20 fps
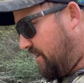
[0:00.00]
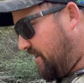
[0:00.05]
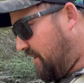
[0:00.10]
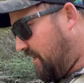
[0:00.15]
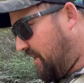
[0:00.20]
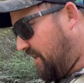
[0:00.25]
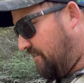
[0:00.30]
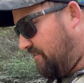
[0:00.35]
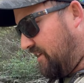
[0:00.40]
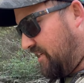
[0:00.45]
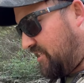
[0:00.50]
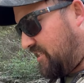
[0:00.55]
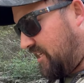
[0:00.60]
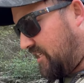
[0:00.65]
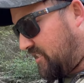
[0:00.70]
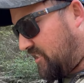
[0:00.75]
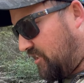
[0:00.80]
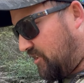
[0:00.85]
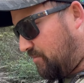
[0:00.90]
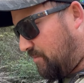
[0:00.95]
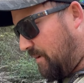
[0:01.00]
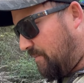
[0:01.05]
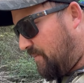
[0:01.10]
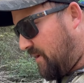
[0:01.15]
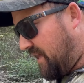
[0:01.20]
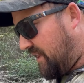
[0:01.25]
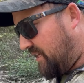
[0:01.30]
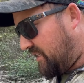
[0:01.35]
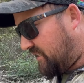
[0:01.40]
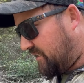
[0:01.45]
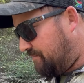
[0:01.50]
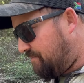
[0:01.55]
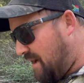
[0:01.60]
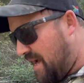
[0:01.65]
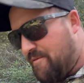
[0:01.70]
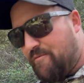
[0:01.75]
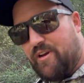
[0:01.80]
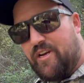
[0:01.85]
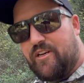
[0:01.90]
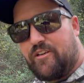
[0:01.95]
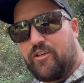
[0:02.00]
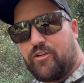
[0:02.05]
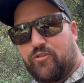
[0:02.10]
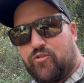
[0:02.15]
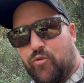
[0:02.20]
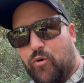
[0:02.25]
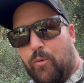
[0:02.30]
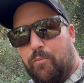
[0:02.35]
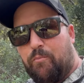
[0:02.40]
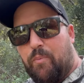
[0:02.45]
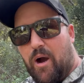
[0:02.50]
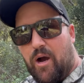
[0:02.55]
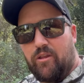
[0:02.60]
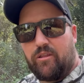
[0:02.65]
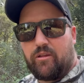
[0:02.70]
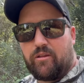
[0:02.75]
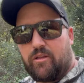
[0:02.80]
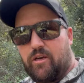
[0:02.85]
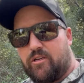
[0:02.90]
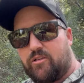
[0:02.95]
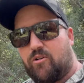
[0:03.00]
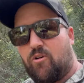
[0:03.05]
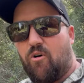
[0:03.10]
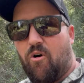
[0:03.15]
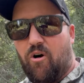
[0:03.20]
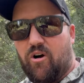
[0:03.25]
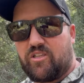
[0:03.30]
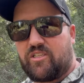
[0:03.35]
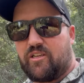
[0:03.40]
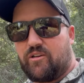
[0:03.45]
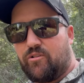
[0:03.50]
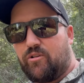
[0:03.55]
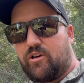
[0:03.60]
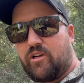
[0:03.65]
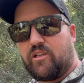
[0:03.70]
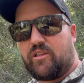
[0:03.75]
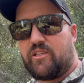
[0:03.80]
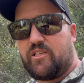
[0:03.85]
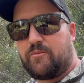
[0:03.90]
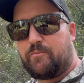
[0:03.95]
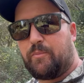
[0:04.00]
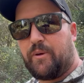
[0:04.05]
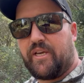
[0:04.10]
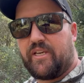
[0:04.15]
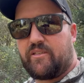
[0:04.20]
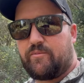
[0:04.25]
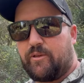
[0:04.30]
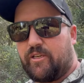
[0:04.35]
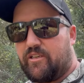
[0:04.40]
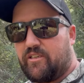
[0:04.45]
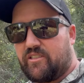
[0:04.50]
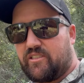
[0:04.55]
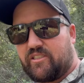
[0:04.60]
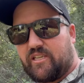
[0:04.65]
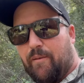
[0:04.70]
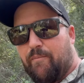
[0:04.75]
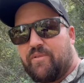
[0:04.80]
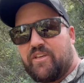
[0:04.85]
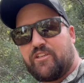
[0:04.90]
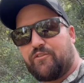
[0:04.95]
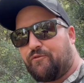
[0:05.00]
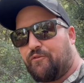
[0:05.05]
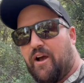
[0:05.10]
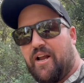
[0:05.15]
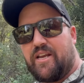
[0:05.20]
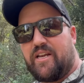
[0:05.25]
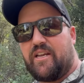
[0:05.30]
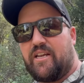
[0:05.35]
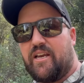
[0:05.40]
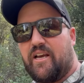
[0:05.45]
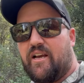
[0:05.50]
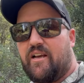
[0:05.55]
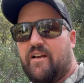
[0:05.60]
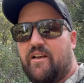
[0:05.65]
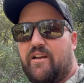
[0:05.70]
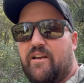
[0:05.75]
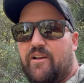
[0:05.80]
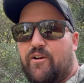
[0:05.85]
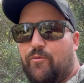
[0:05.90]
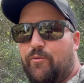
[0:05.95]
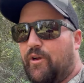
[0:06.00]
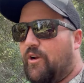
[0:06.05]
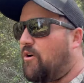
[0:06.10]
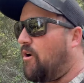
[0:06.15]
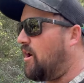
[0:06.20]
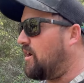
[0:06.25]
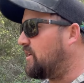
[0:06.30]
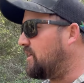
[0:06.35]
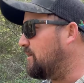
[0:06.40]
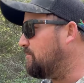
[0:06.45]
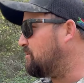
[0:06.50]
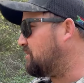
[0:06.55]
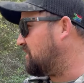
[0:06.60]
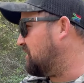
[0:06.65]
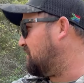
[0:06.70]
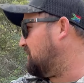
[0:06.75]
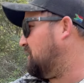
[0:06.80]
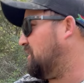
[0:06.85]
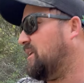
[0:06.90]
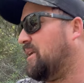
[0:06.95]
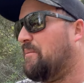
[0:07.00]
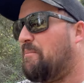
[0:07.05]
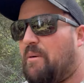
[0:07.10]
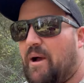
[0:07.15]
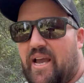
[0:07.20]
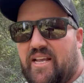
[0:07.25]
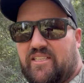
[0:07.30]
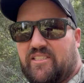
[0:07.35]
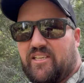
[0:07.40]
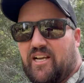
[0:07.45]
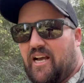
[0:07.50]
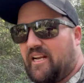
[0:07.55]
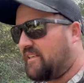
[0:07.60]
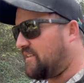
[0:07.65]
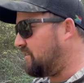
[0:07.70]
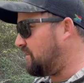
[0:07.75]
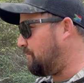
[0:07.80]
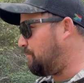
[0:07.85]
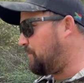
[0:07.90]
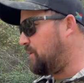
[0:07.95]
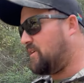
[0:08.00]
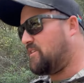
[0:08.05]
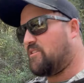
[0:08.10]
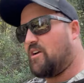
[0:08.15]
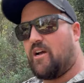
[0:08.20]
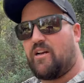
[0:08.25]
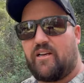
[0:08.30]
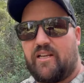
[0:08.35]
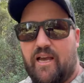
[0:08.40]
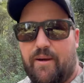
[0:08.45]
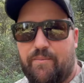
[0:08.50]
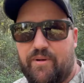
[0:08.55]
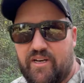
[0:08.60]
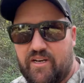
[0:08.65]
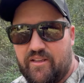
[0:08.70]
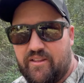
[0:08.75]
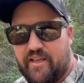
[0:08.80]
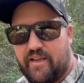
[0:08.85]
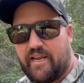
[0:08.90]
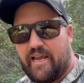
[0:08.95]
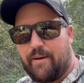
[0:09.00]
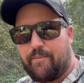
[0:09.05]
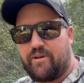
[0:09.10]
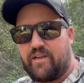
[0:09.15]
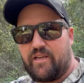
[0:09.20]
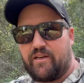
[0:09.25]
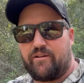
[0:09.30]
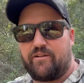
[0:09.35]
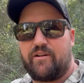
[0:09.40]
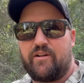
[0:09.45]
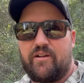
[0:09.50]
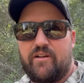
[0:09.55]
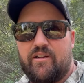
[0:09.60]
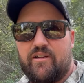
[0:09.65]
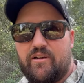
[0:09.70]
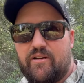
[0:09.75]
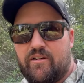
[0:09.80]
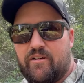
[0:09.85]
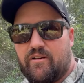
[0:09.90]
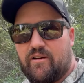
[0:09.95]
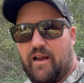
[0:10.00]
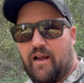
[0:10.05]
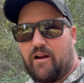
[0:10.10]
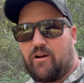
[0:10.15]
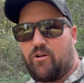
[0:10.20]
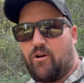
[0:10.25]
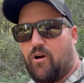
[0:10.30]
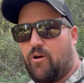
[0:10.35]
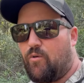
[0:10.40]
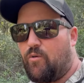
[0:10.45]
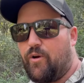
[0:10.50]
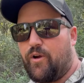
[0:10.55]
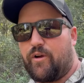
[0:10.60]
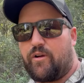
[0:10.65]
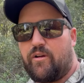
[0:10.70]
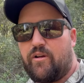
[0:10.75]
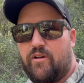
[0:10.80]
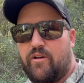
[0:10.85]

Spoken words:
And eventually I said to my brother, I said, man, we need to draw both of those cards and look at these pigs because something's funny here. We can't keep sitting in a bait site and the pigs don't come in, and they're coming in like clockwork.